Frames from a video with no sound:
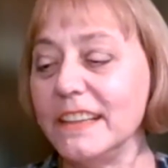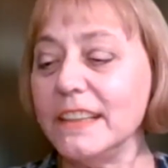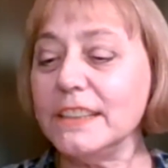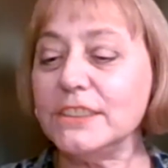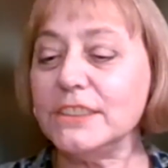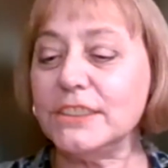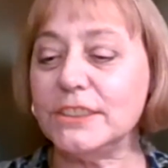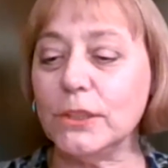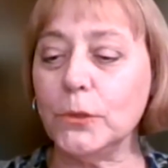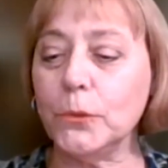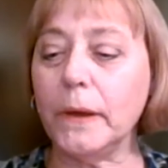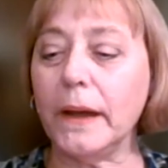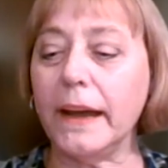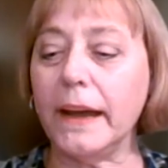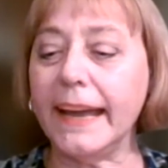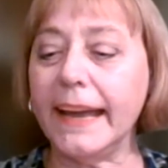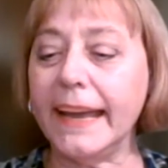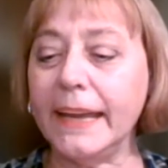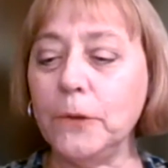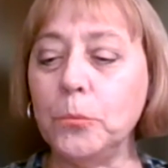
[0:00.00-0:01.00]
So
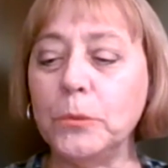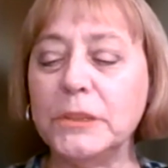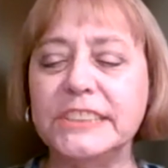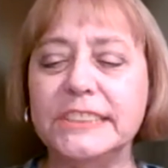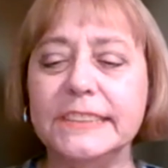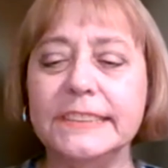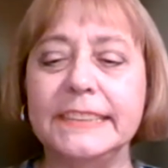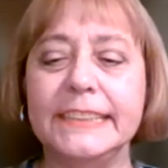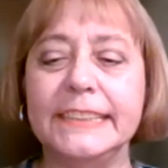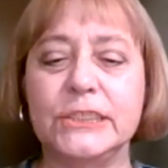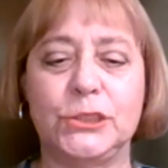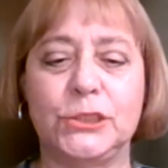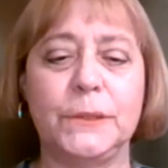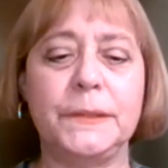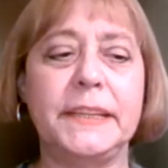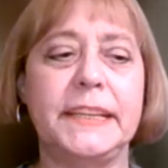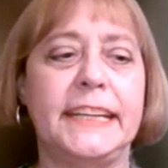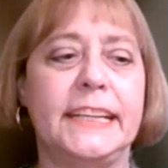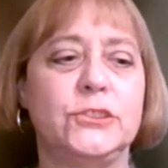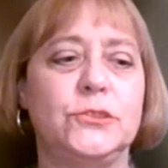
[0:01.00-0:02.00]
I was
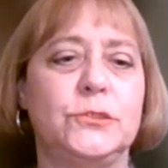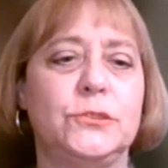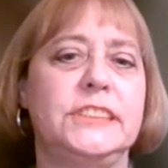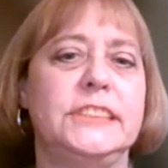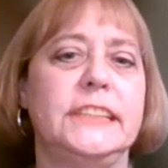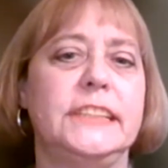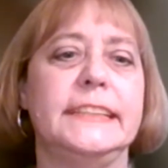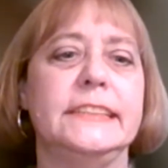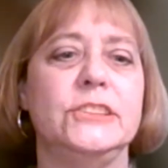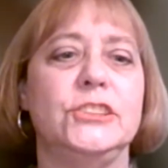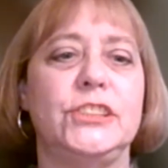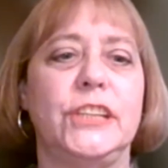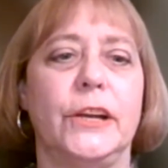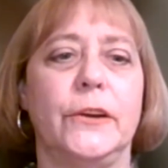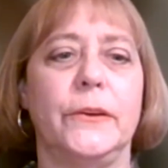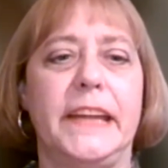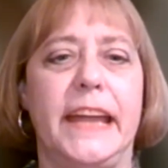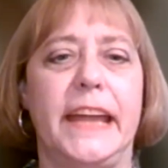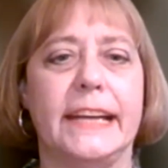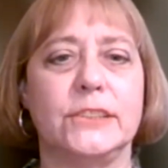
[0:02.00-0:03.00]
initially interested in
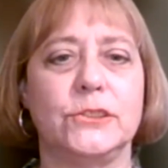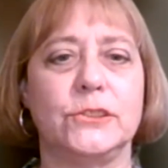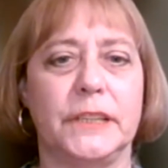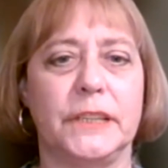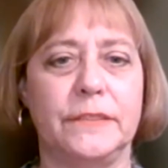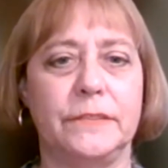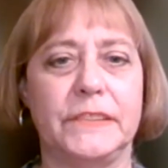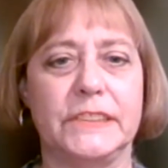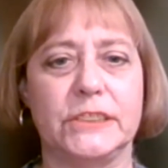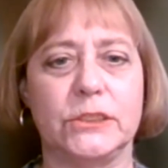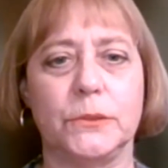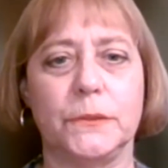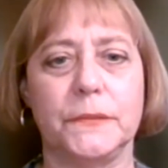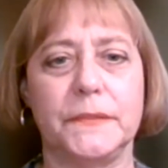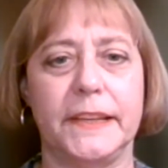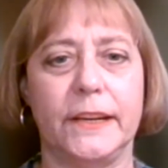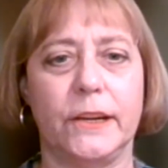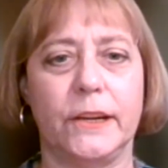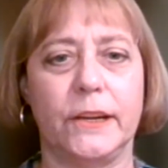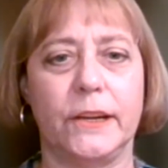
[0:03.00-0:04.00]
geriatric physical
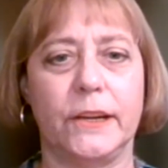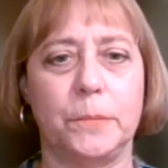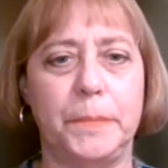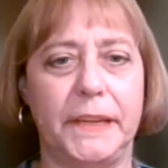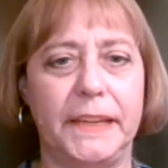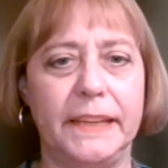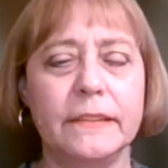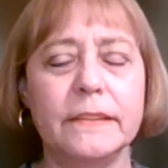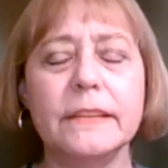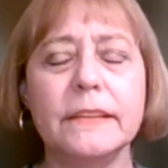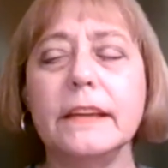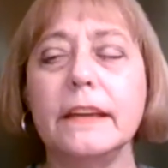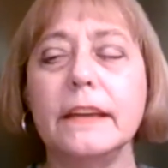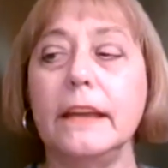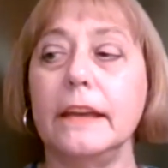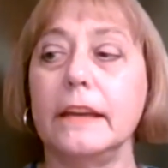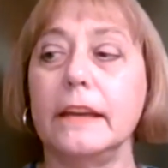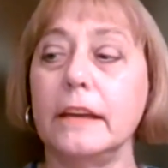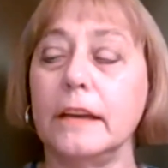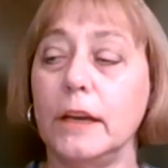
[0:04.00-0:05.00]
therapy.
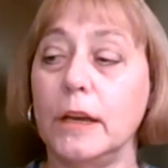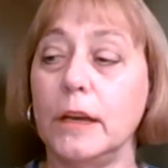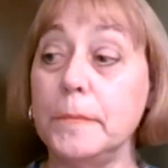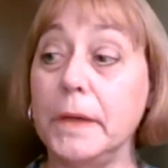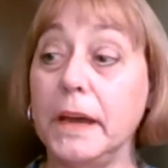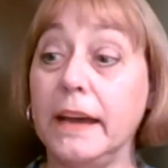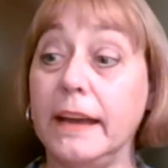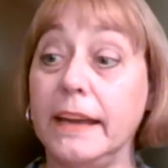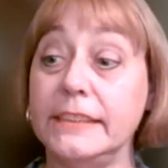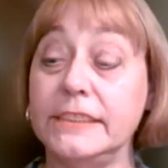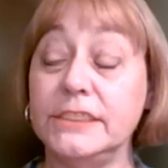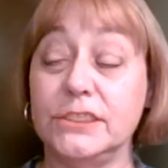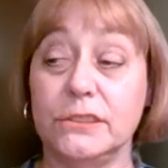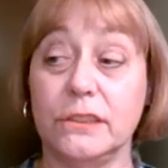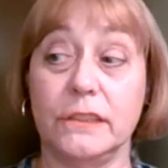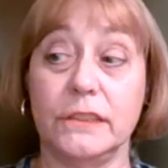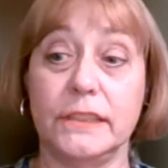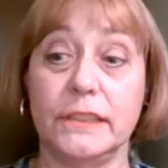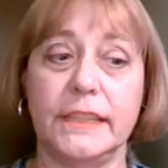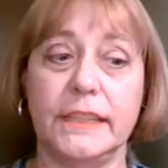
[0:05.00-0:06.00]
I
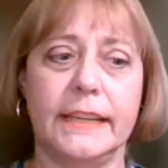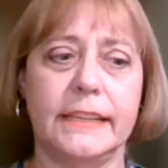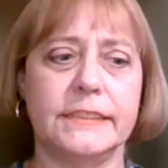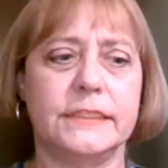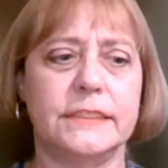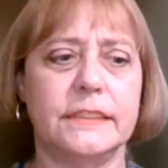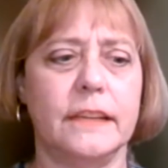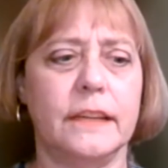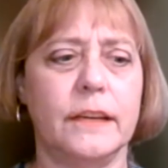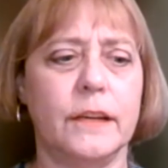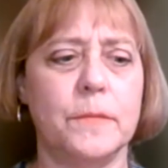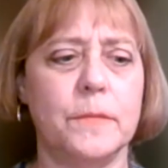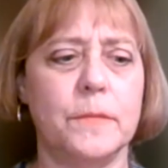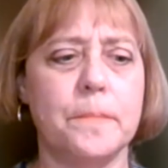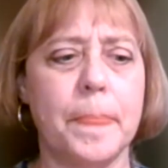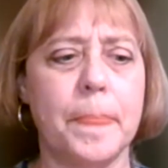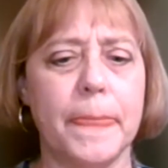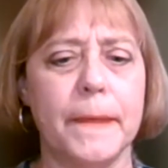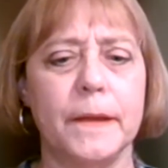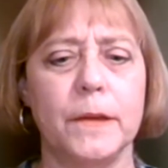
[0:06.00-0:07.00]
started as
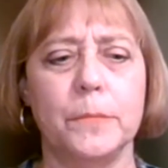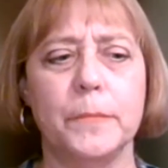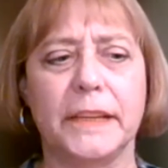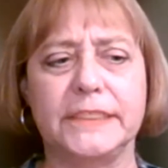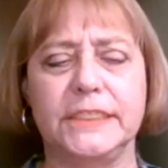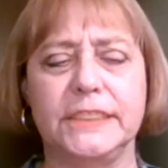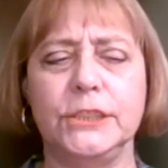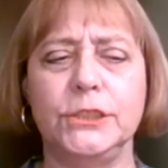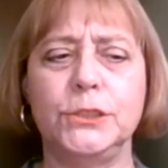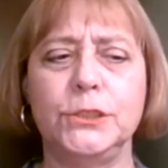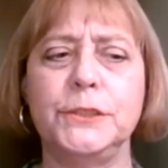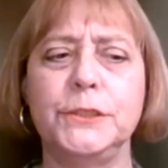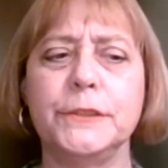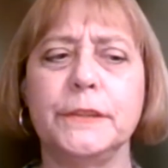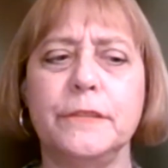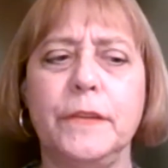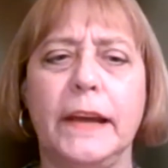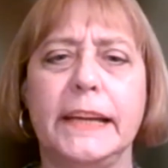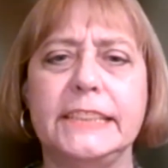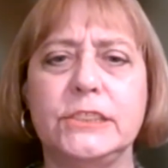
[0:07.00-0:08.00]
my senior year
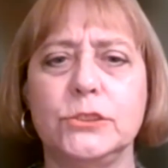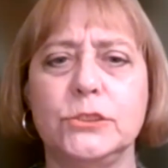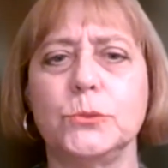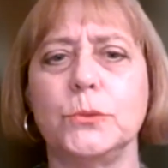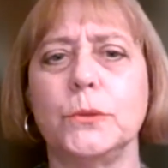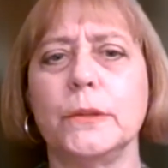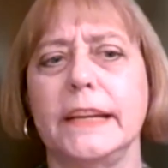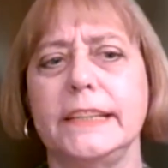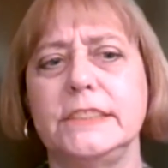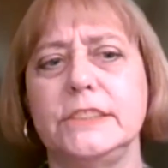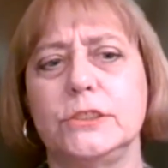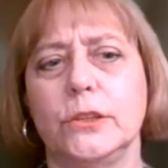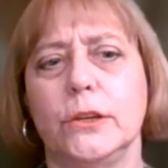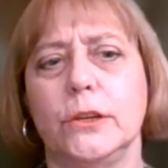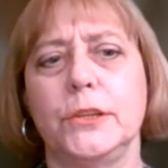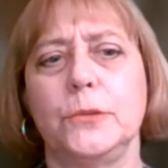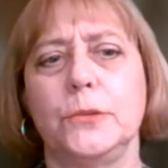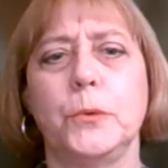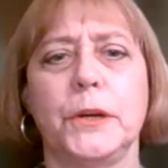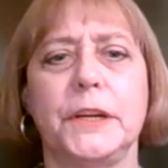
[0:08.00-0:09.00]
of high school, I
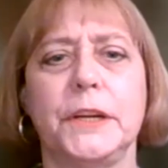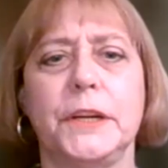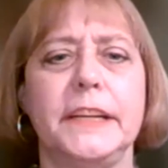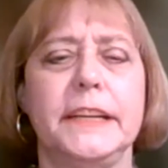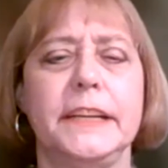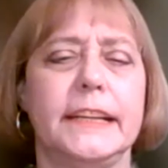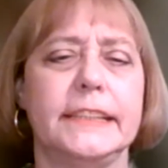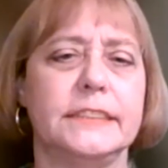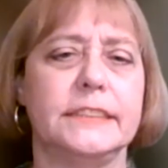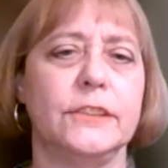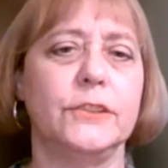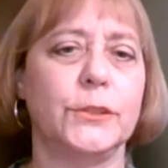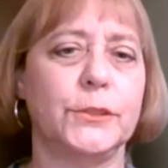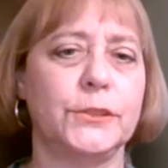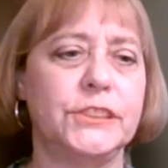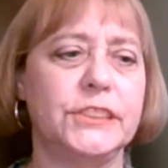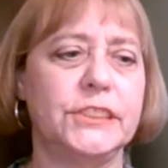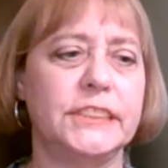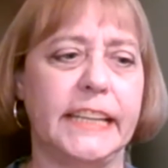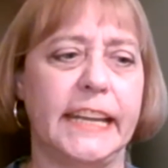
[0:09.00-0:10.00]
started working as a
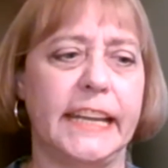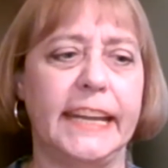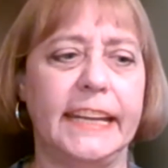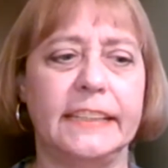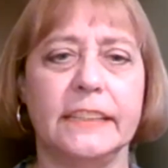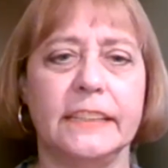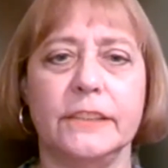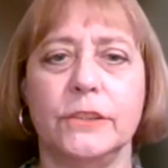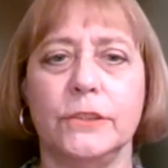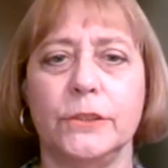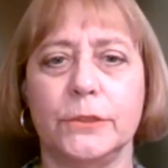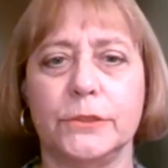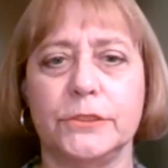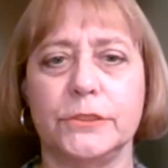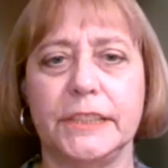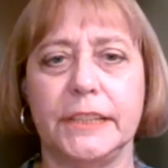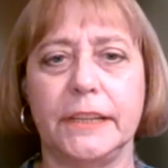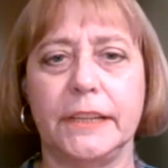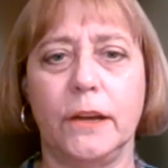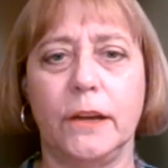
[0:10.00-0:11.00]
nurse's aide in a
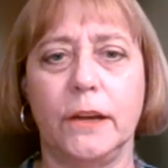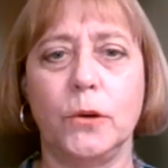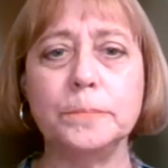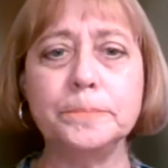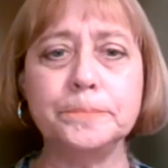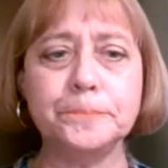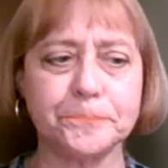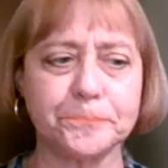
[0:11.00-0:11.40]
nursing home,